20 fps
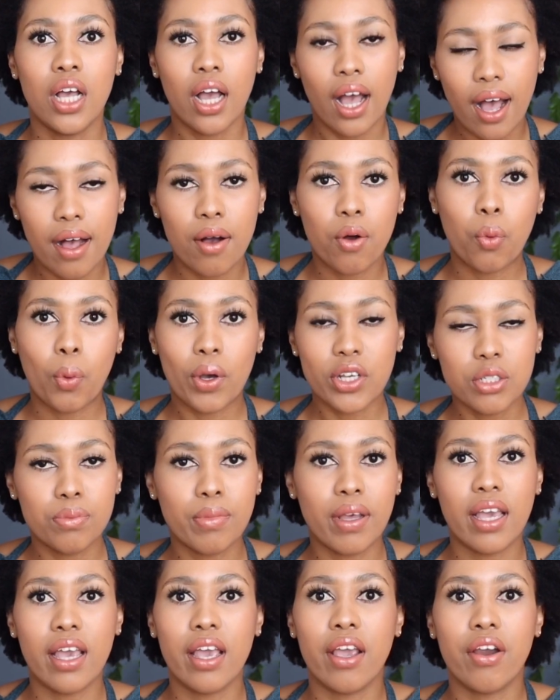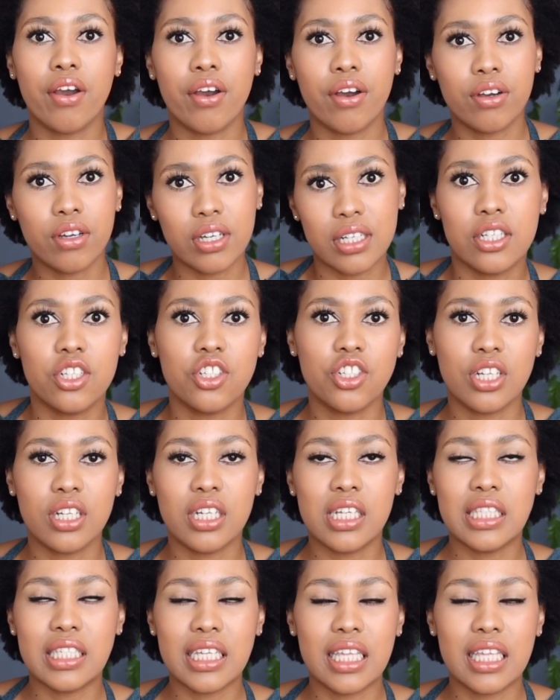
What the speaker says: I wash my hair, condition it,